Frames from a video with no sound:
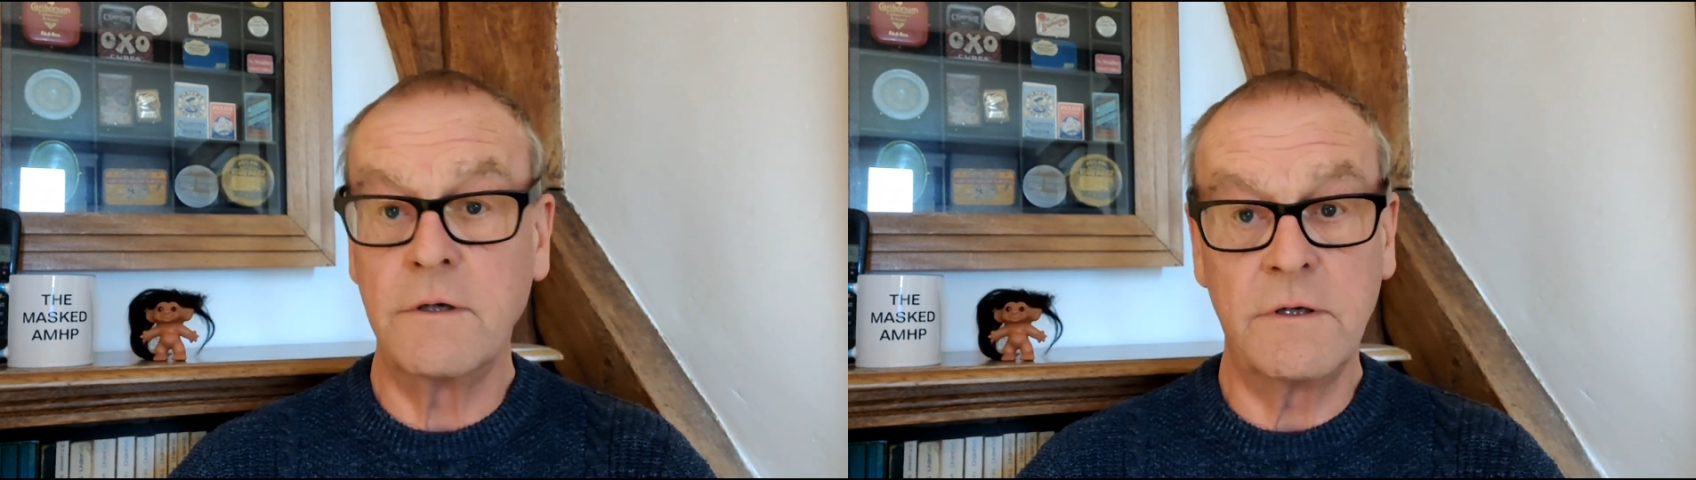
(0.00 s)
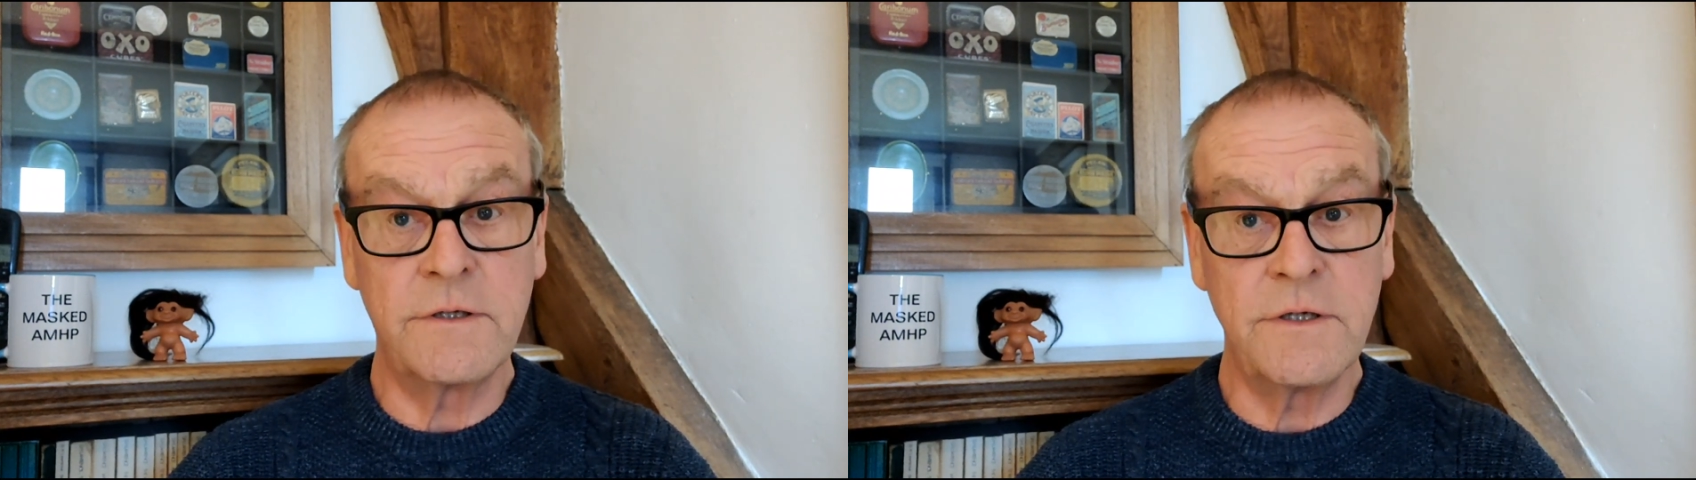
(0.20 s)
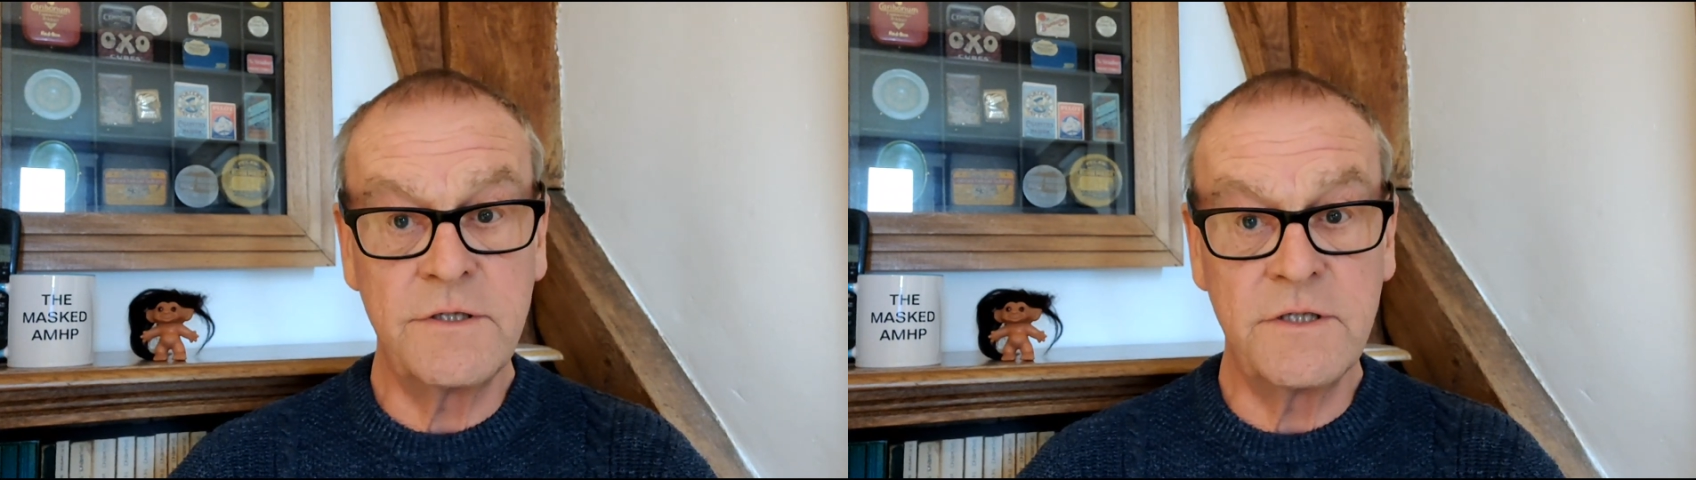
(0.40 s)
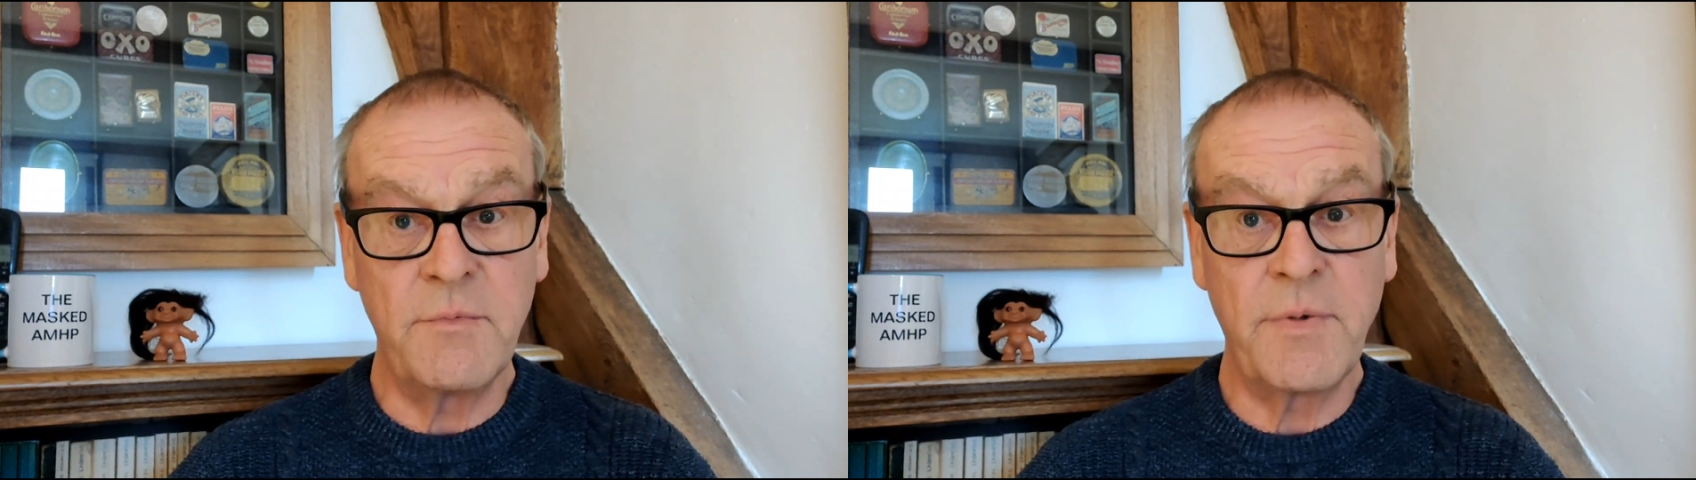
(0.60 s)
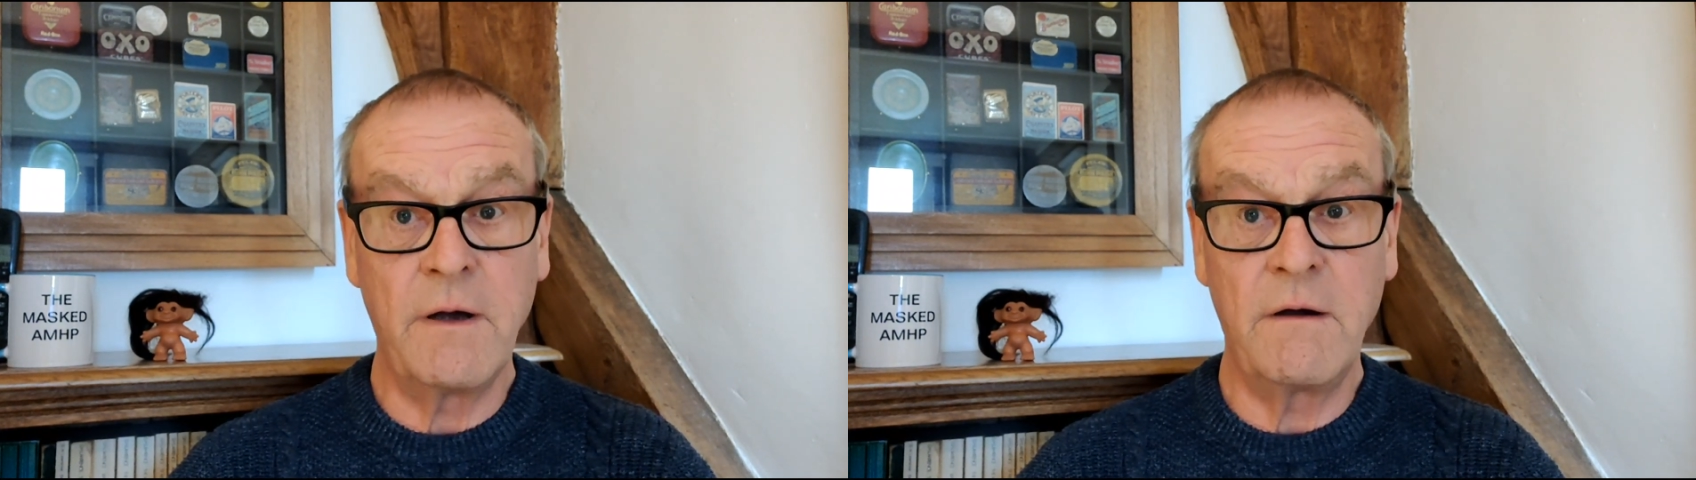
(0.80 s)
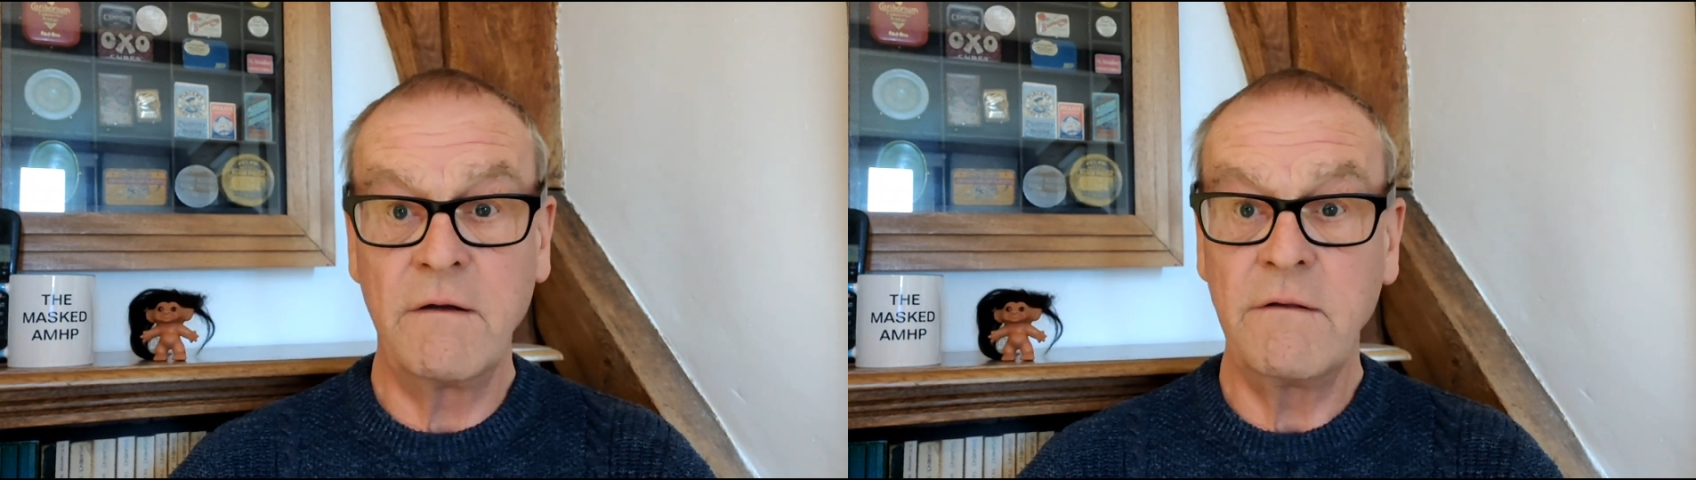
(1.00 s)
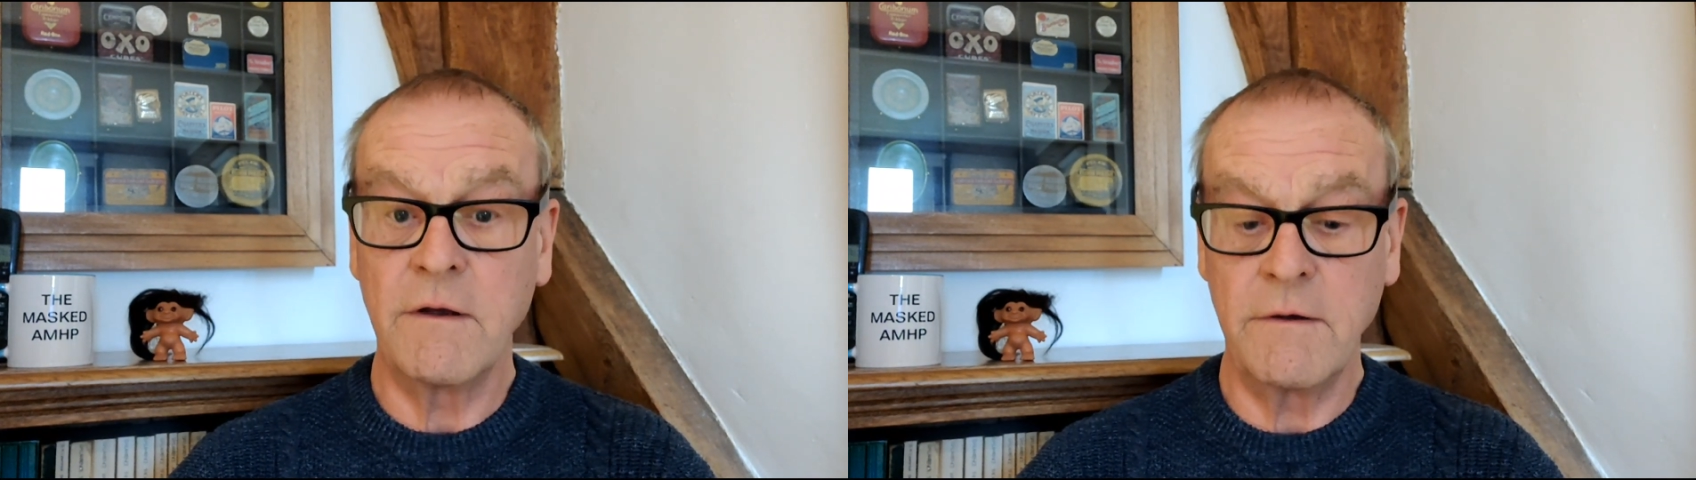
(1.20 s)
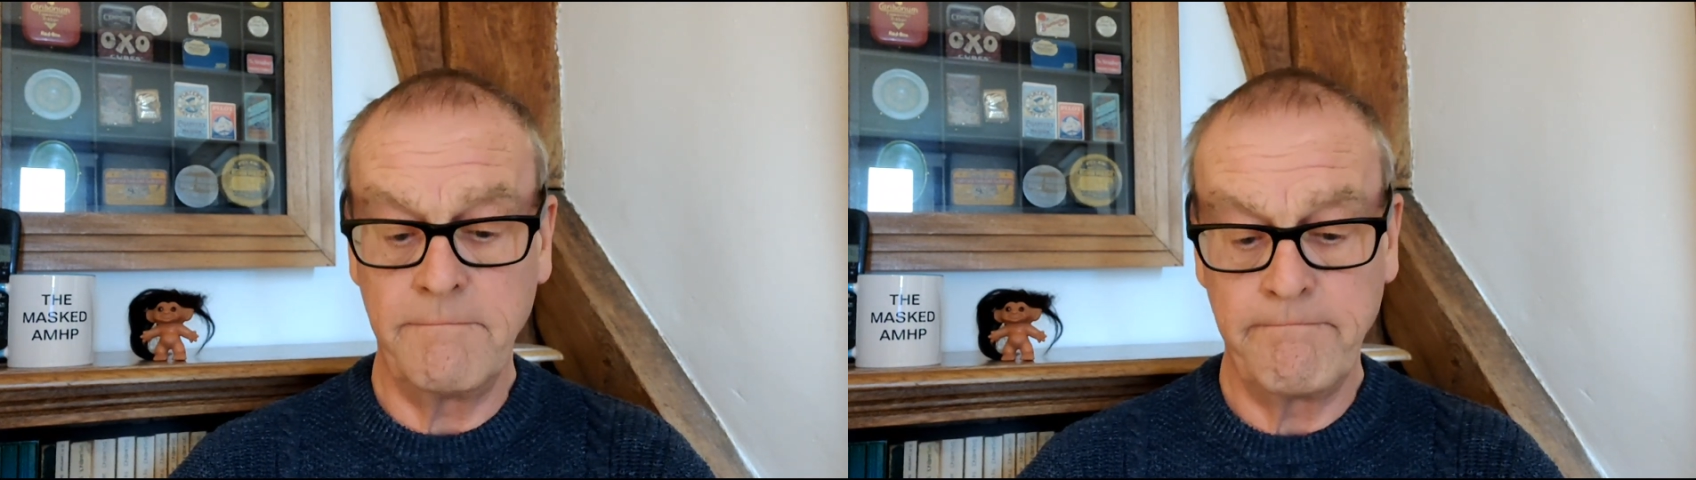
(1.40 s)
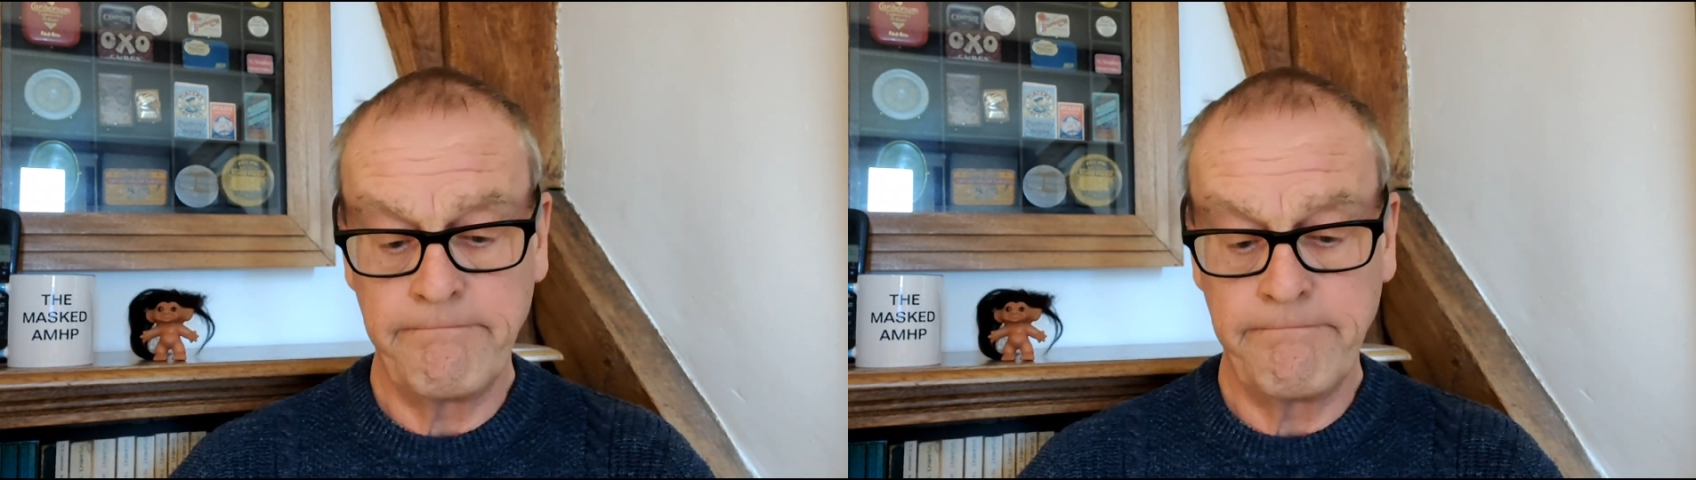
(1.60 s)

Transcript: guardianship either.